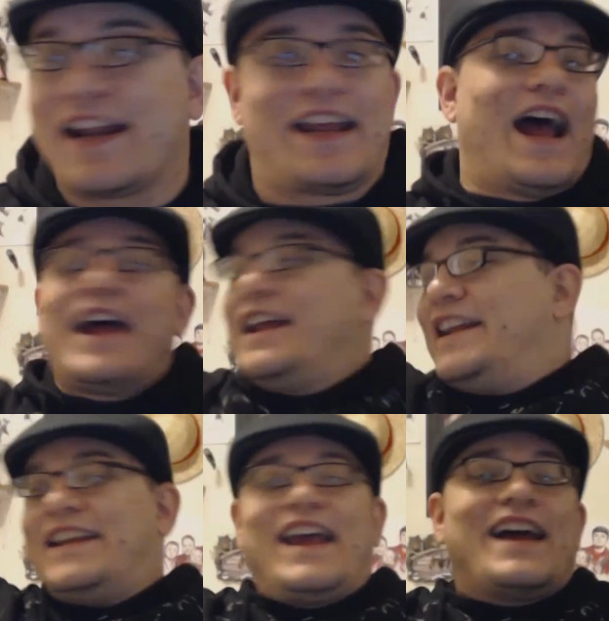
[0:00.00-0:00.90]
And
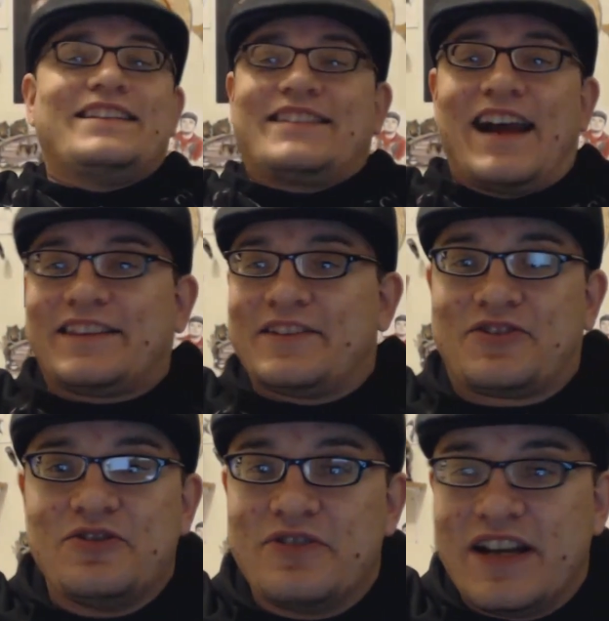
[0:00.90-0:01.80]
guy's got the
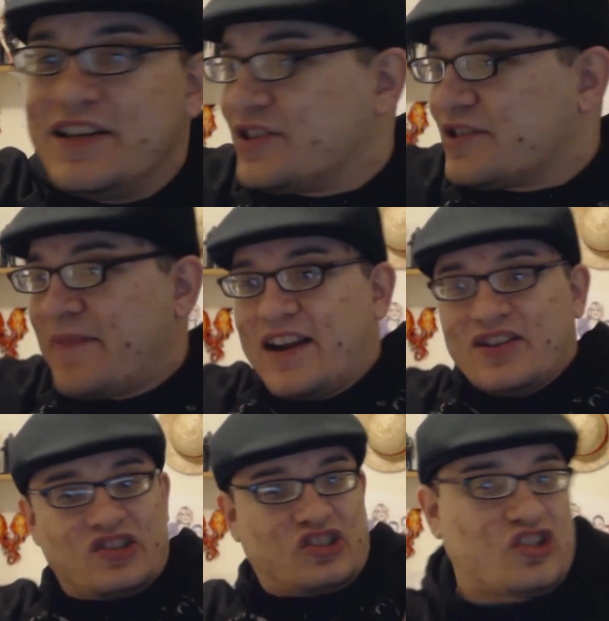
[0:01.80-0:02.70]
two ninjas
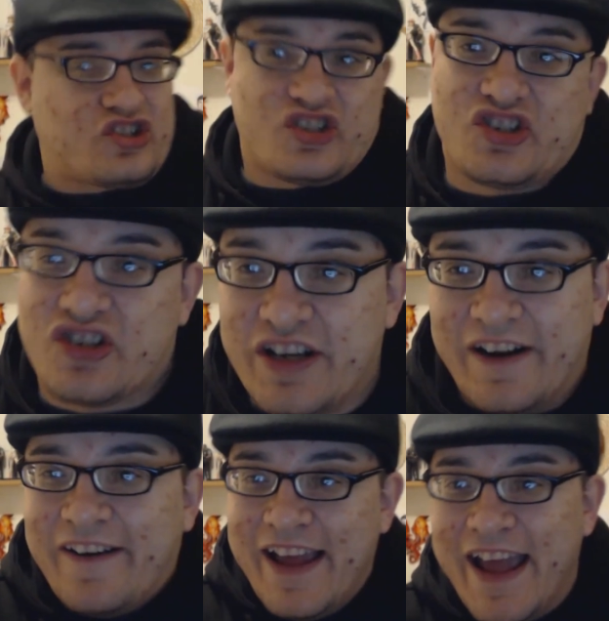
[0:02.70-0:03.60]
manager, you
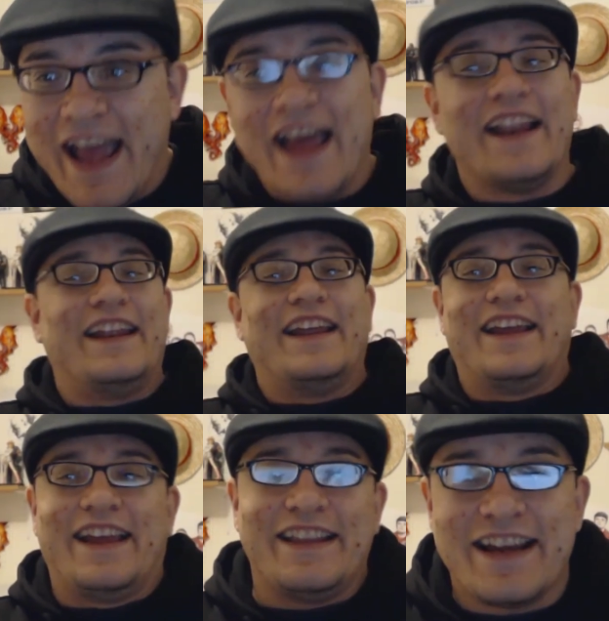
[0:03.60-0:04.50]
know, and
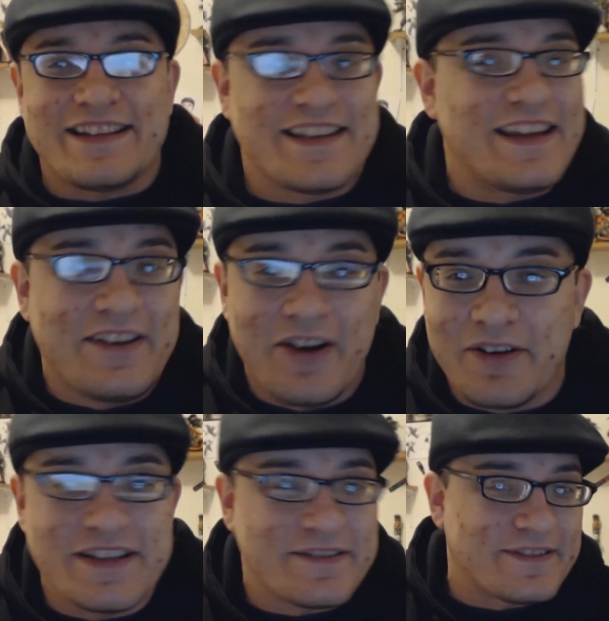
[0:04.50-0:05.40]
next thing you
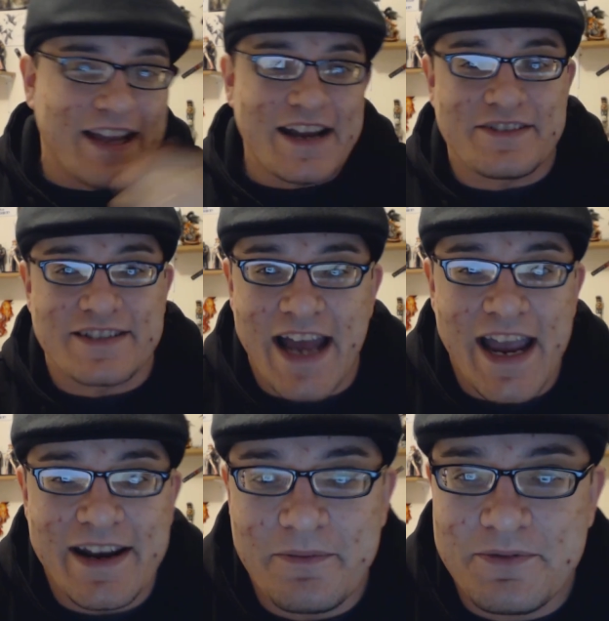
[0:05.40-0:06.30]
know, these guys are
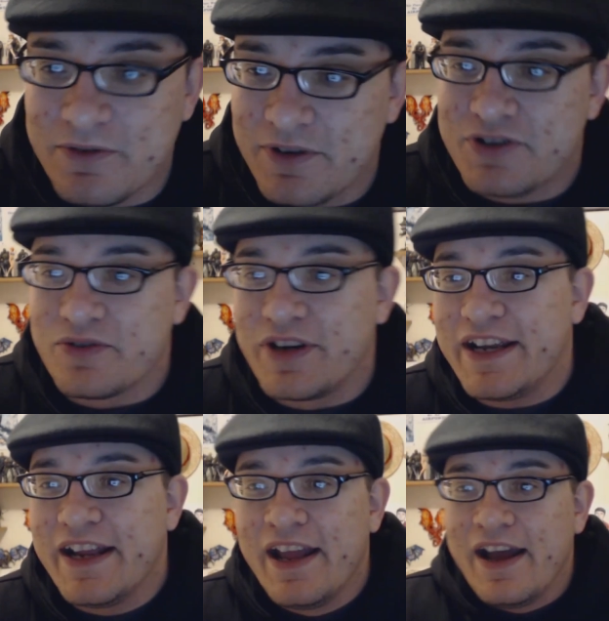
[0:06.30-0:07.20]
tied up to a
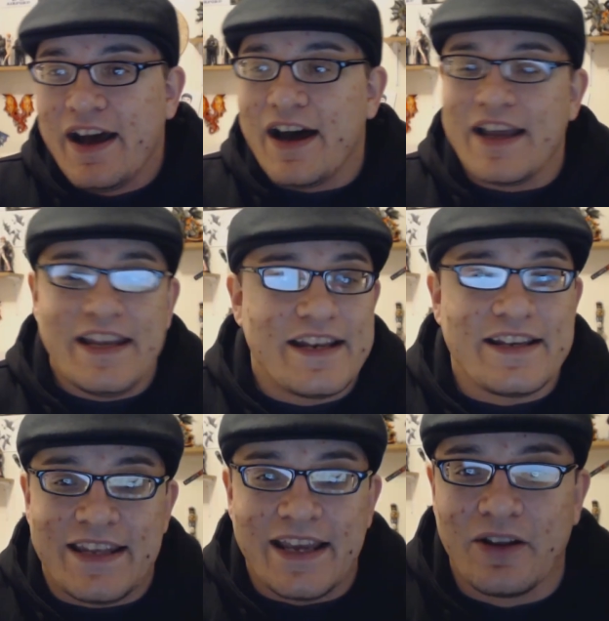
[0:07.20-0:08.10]
tree. He
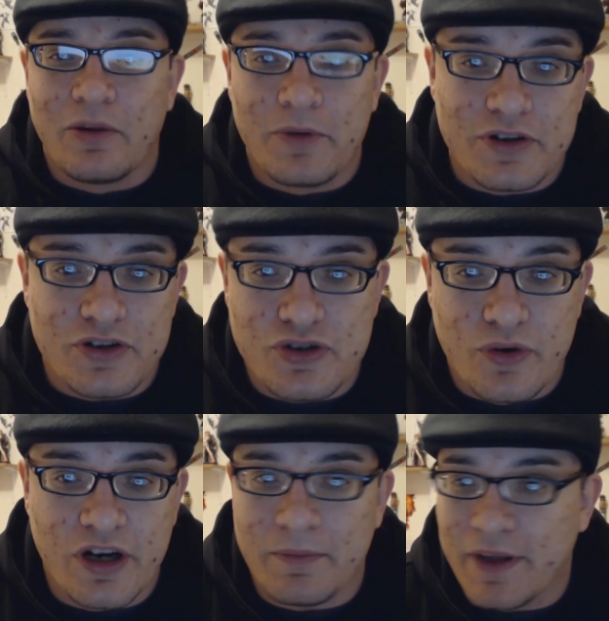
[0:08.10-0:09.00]
didn't kill him or
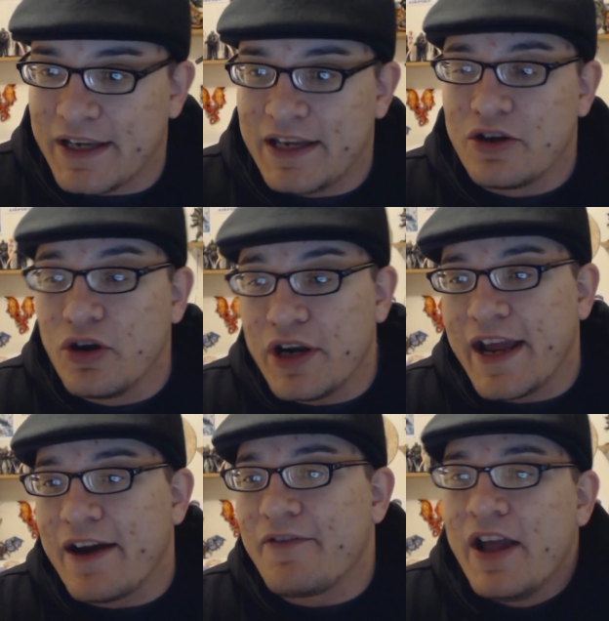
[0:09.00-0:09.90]
destroy him like he could
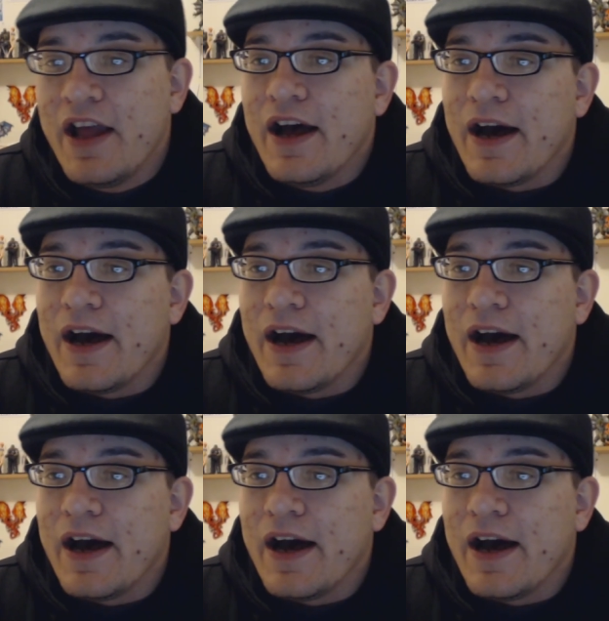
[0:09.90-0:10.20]
have.